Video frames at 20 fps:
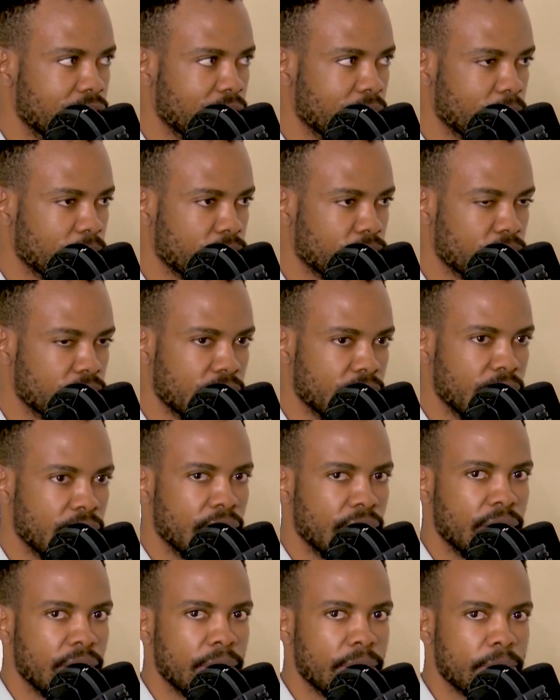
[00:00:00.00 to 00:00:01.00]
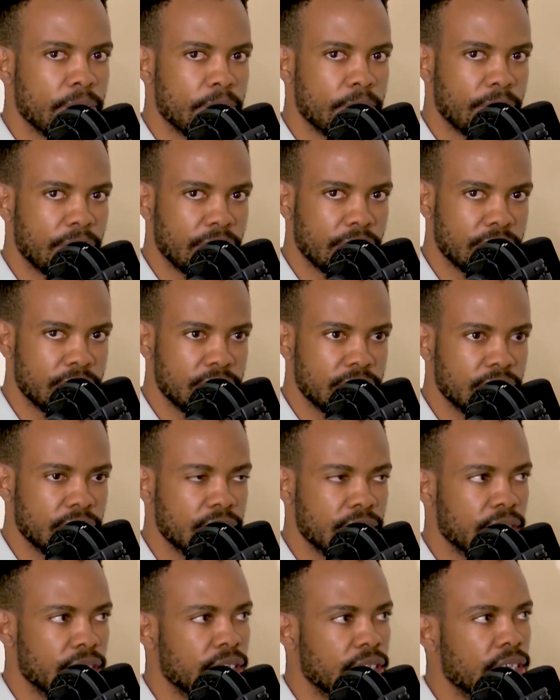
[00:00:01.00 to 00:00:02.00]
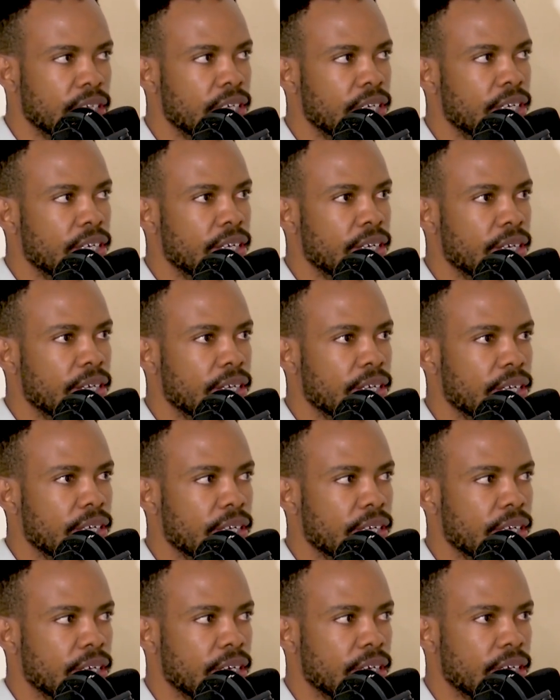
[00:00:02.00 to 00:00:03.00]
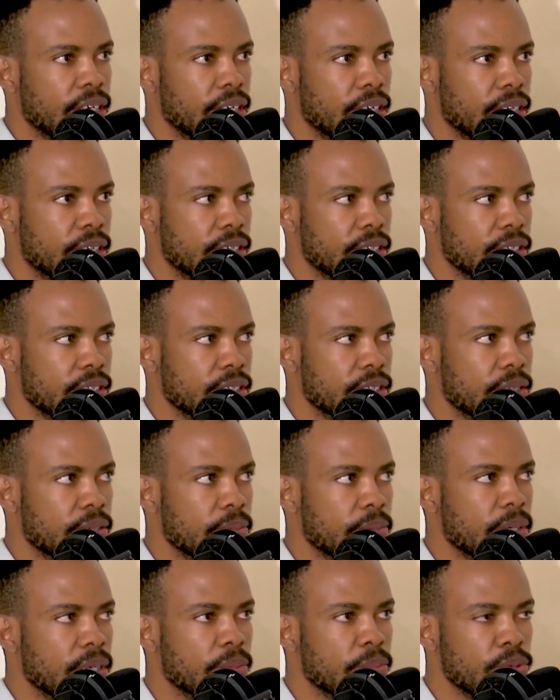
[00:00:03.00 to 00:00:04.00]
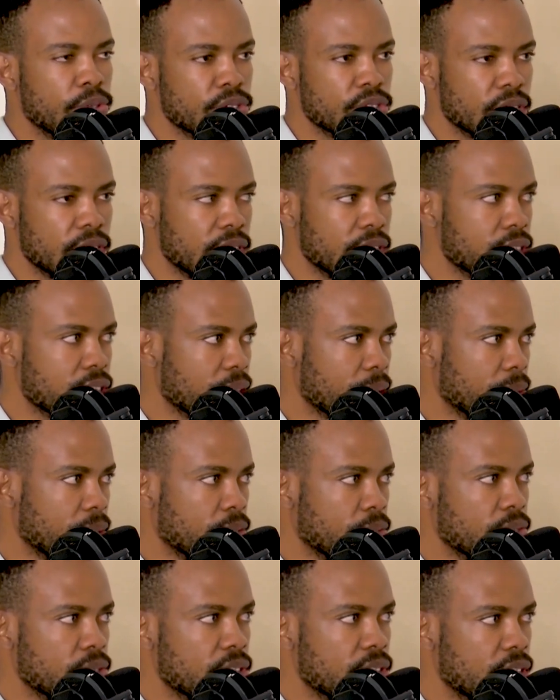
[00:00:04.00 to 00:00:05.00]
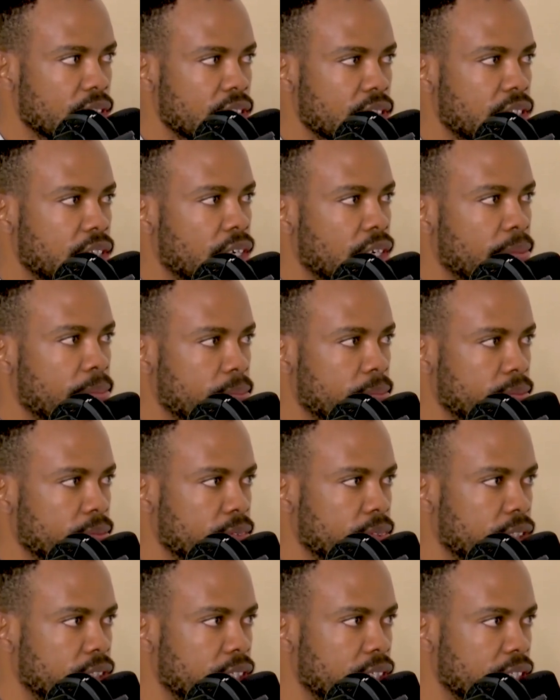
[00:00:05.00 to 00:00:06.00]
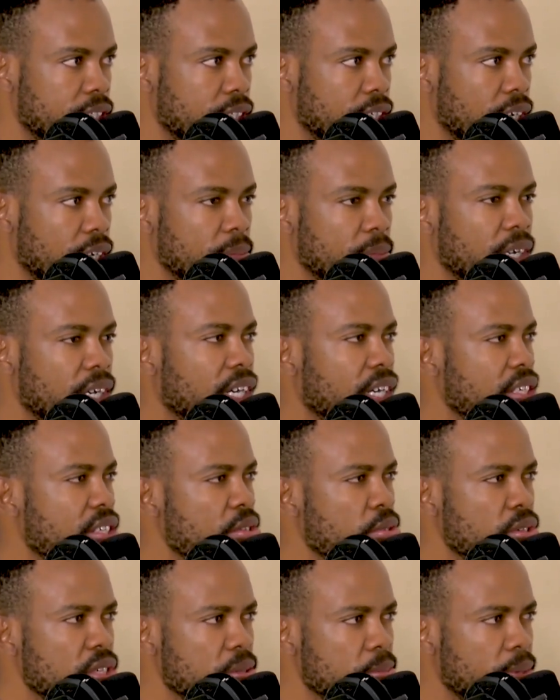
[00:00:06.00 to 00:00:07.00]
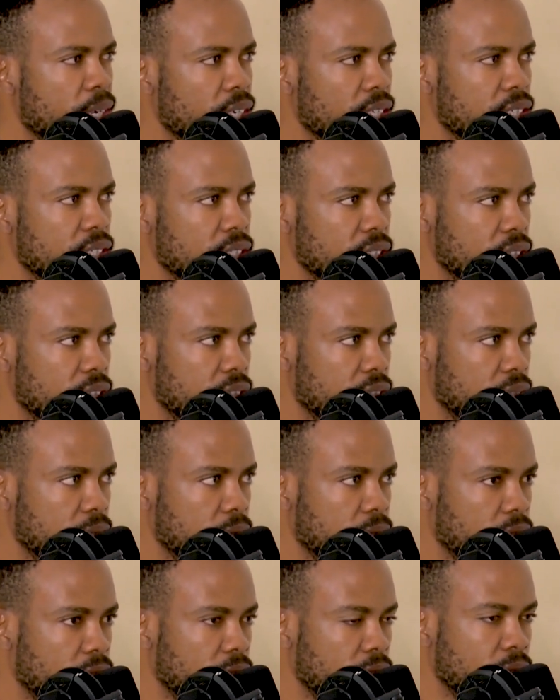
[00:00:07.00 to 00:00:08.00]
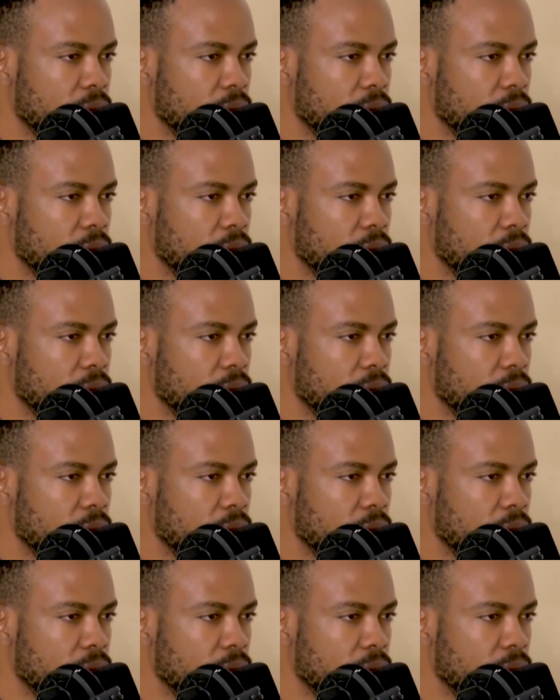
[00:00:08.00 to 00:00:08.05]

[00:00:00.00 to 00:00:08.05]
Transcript: Yabo. But uh push pusher lens say he's dumb just mm. damn, I can see what's smart in John John John.